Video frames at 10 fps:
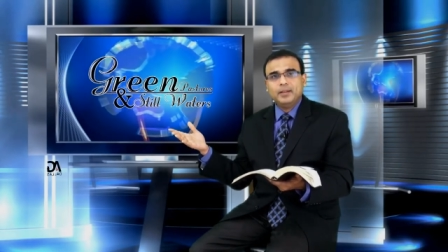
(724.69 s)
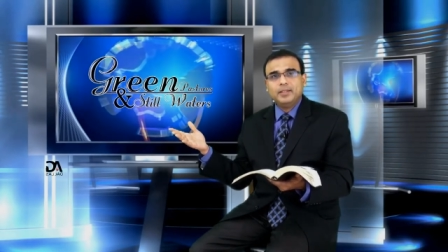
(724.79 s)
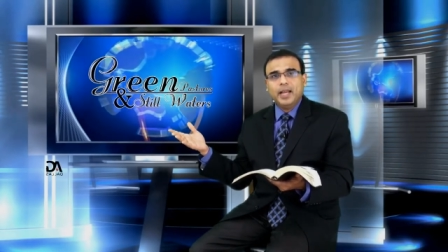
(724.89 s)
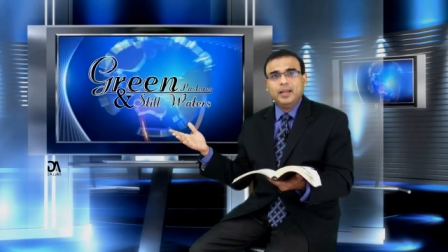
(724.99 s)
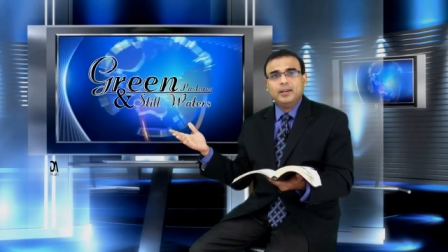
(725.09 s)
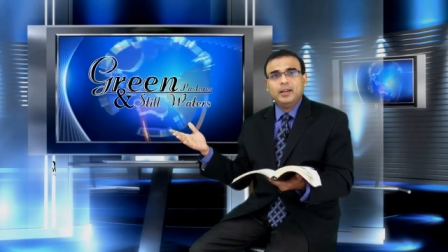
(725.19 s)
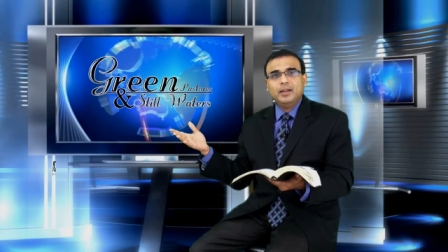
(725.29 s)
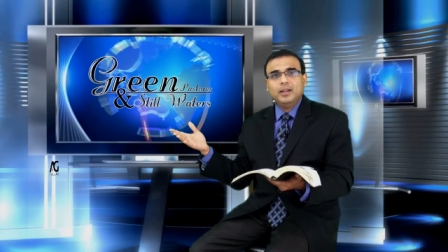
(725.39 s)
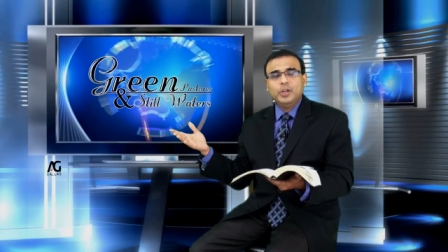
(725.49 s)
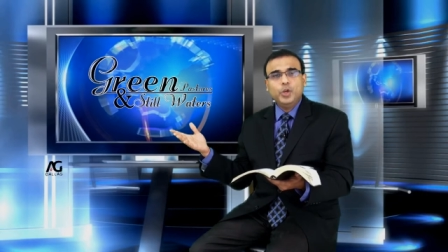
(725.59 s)

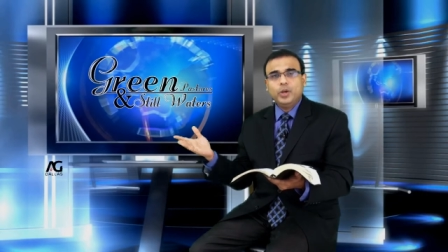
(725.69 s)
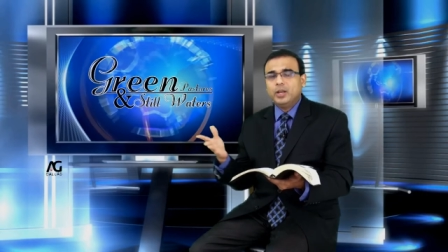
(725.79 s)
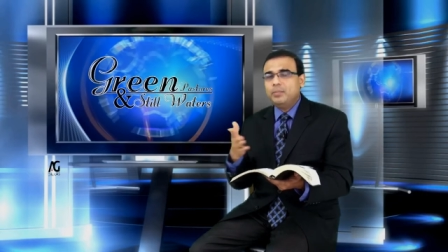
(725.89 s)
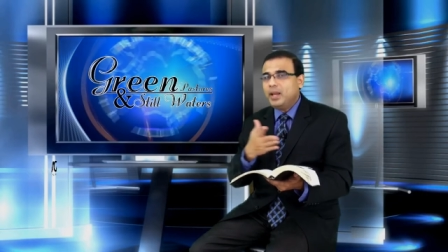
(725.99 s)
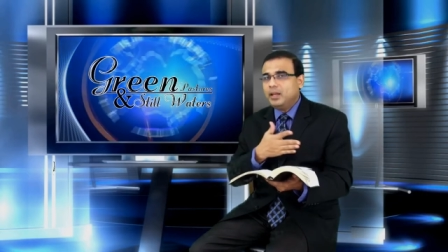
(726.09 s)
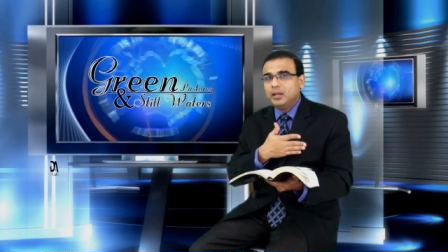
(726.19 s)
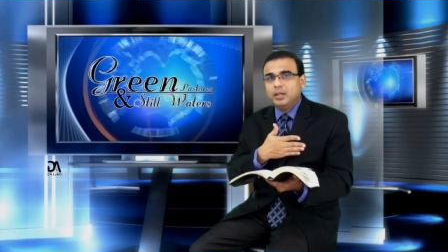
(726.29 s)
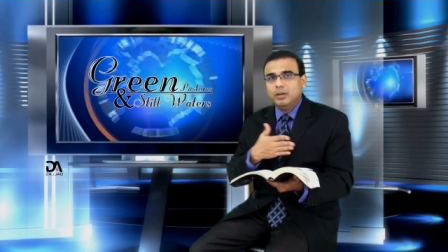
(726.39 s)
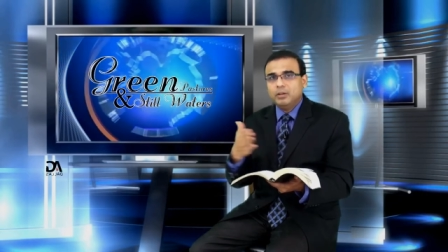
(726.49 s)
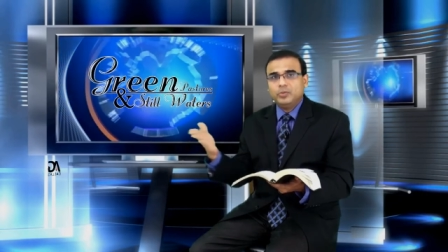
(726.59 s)
that you can make a
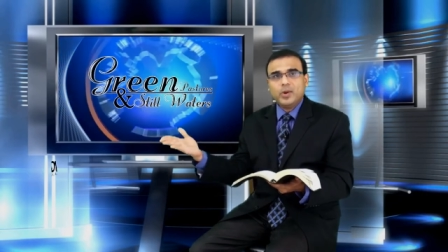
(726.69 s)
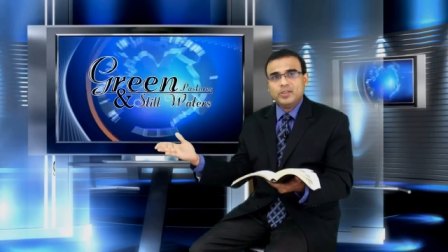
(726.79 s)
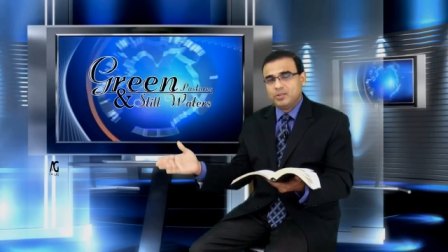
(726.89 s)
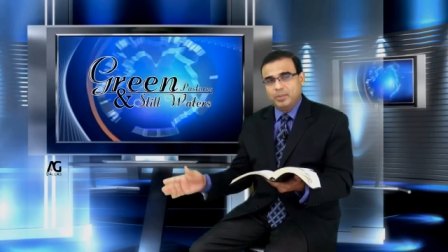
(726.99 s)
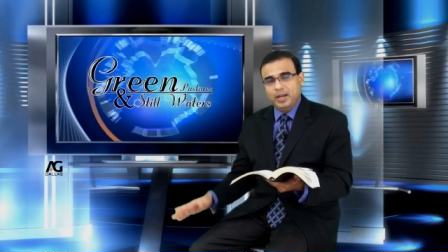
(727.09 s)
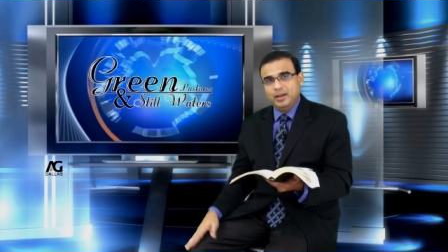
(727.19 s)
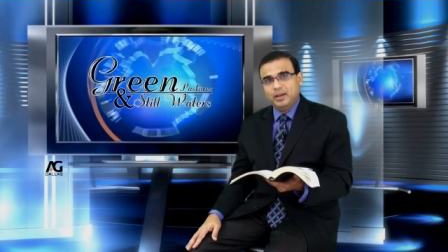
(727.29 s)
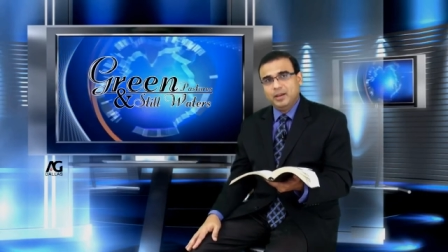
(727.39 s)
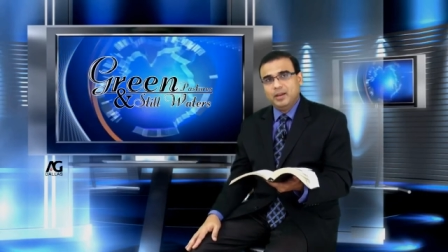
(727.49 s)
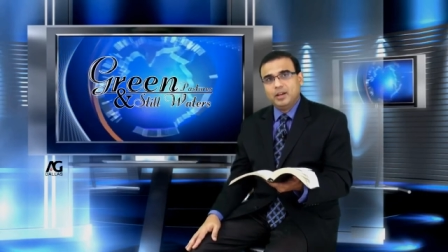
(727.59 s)
good resume
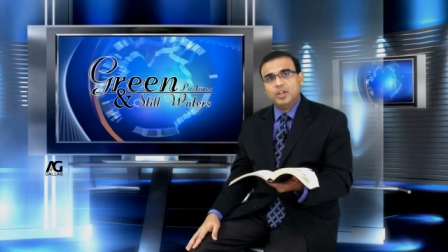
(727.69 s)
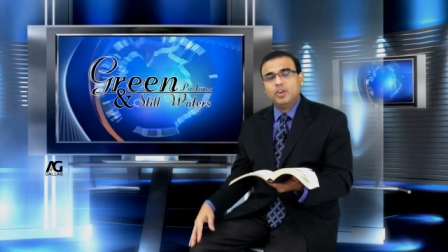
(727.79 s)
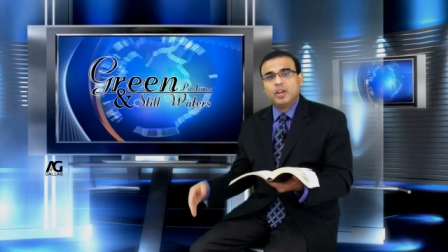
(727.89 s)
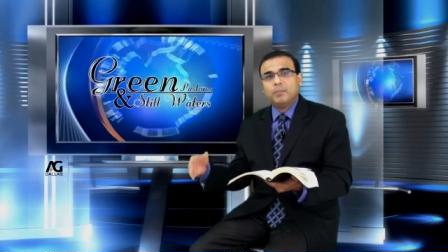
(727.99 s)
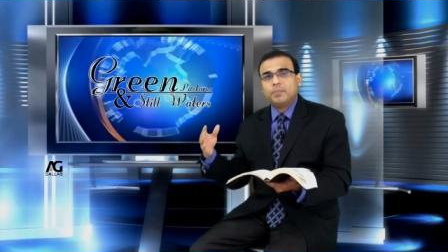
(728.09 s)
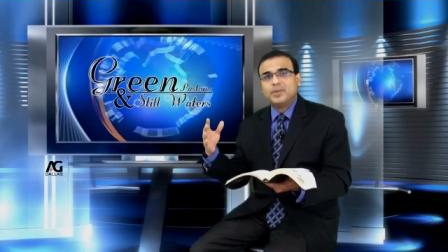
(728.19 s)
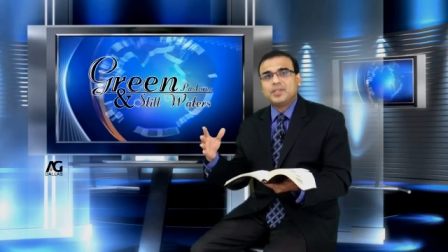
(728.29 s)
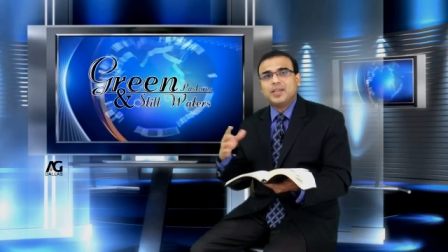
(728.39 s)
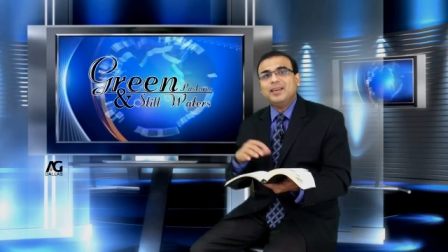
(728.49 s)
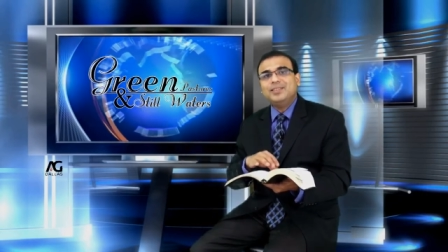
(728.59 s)
you can
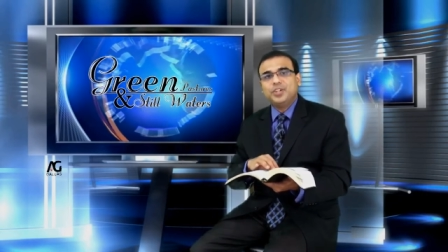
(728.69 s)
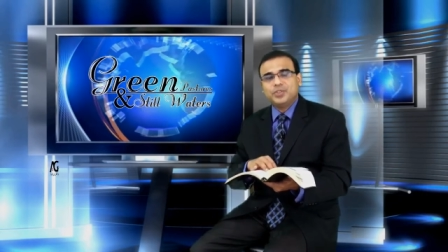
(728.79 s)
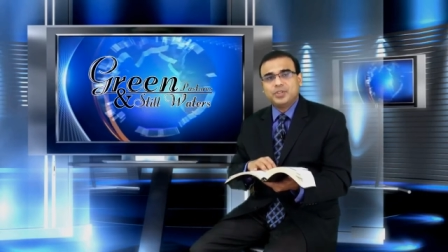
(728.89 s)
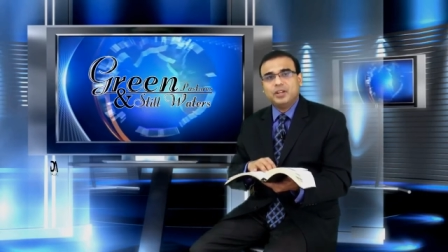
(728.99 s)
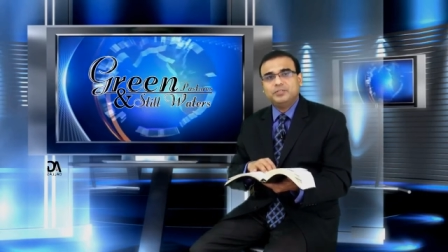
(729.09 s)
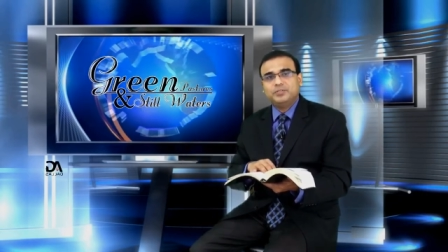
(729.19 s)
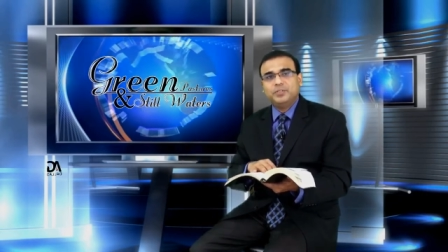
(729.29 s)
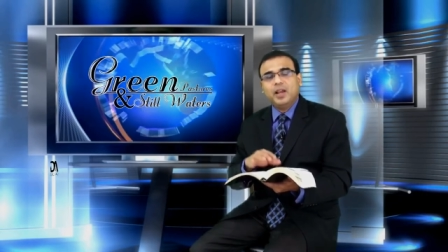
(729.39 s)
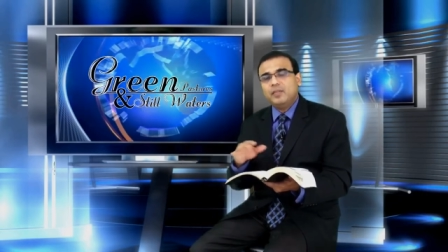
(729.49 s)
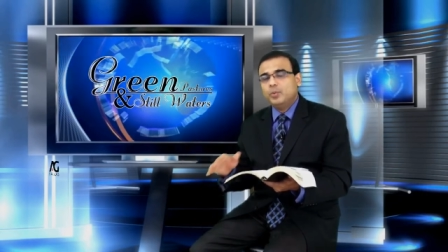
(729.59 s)
present yourself
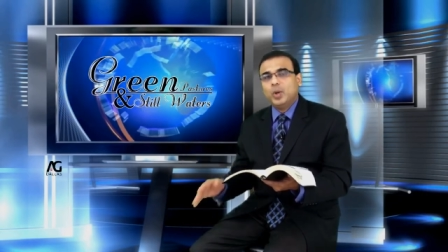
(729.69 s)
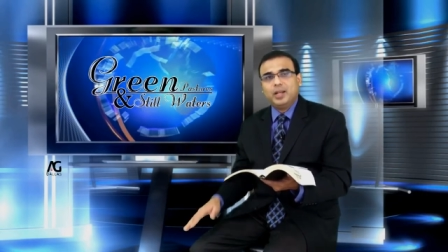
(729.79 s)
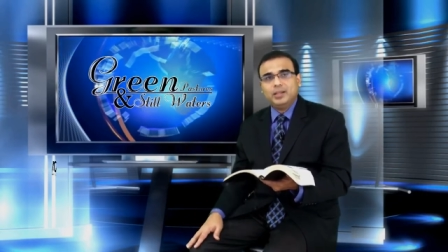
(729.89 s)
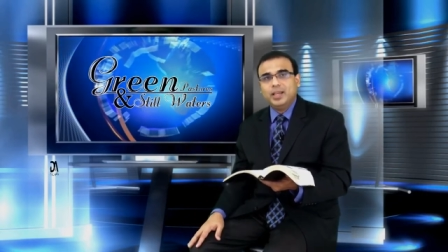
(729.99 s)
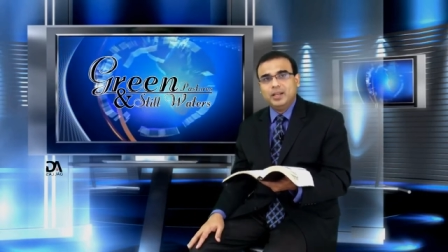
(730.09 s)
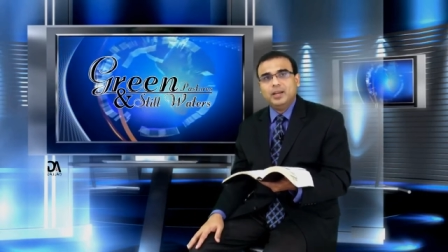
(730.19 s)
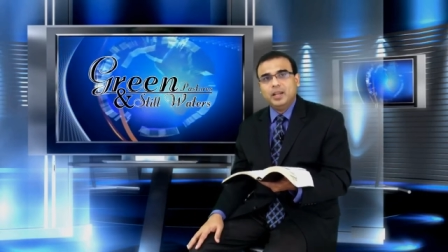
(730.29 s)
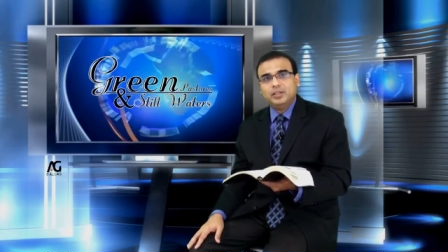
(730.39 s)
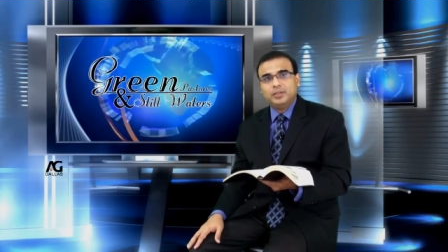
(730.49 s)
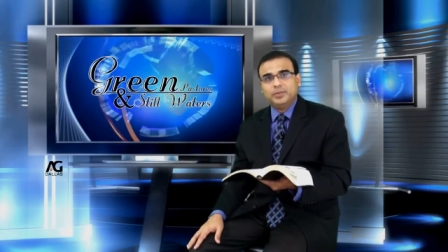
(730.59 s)
very well in an
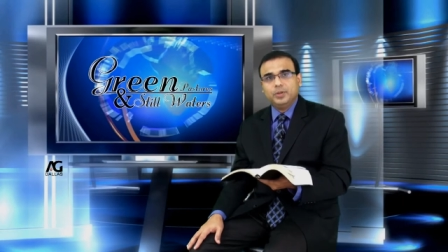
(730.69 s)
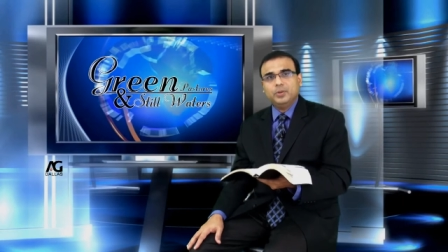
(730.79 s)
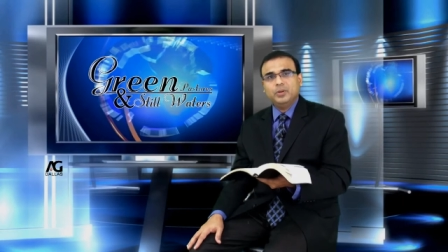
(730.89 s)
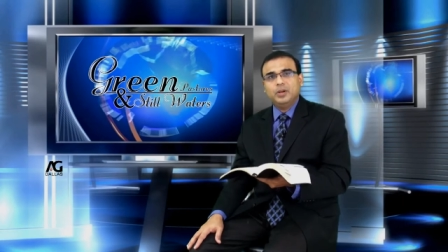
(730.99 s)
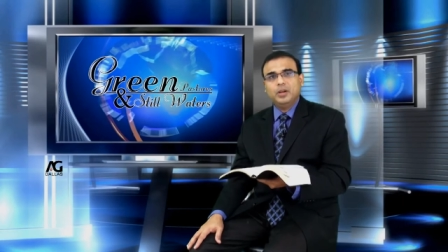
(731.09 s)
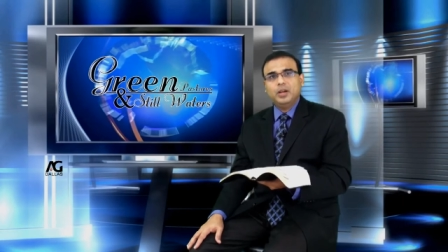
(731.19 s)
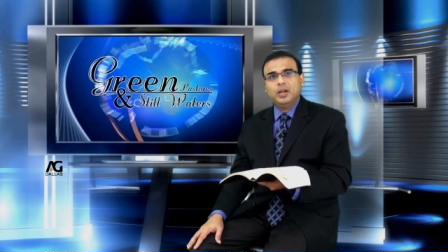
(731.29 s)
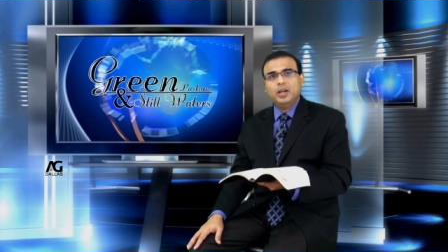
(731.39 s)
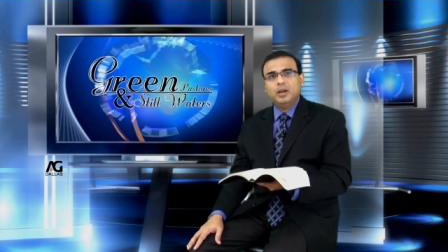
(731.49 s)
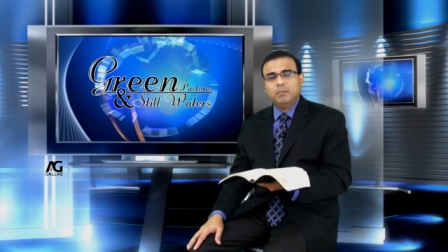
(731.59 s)
interview.
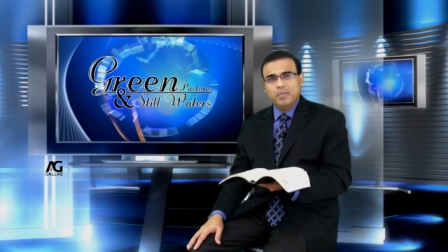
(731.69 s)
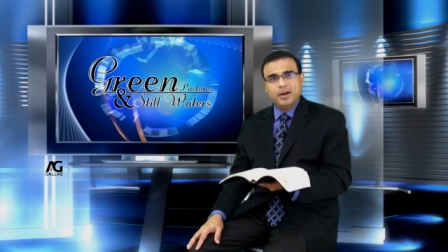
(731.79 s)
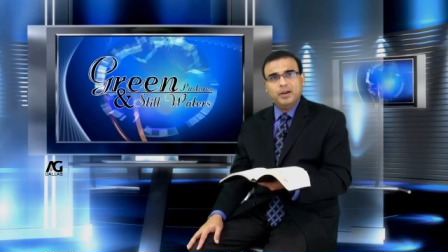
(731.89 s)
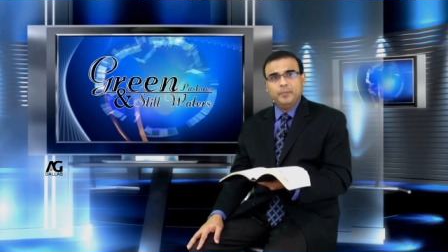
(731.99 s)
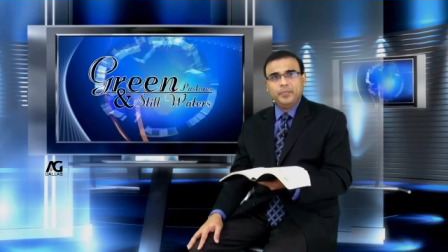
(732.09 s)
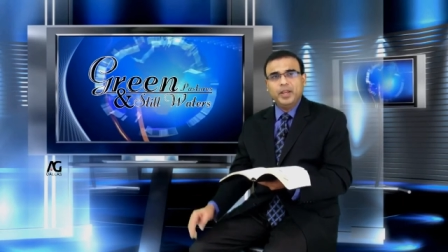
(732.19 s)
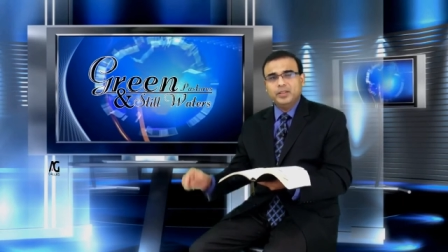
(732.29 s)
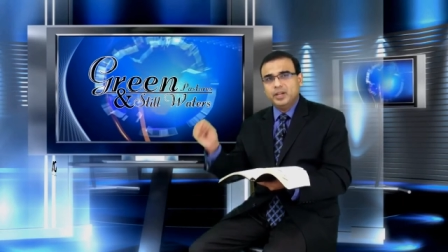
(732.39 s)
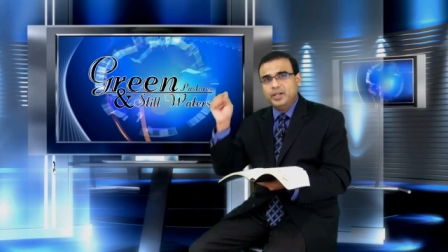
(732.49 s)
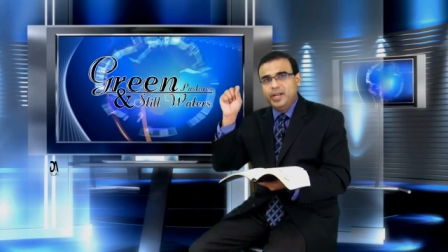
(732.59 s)
But in
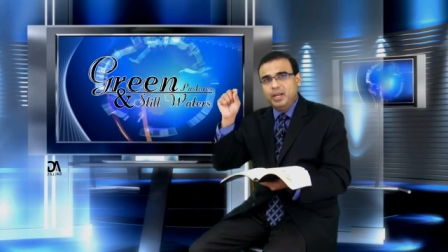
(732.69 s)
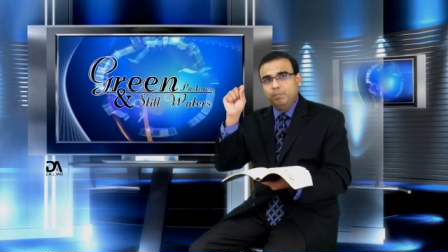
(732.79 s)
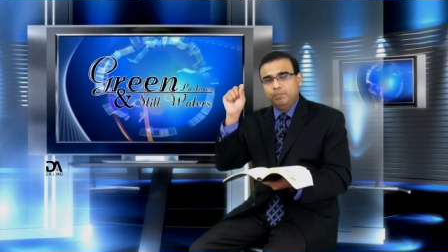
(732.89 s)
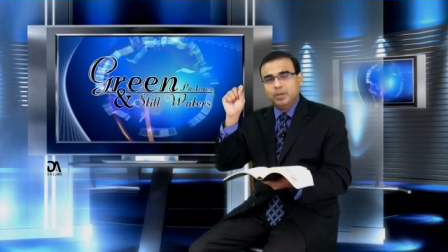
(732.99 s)
the deep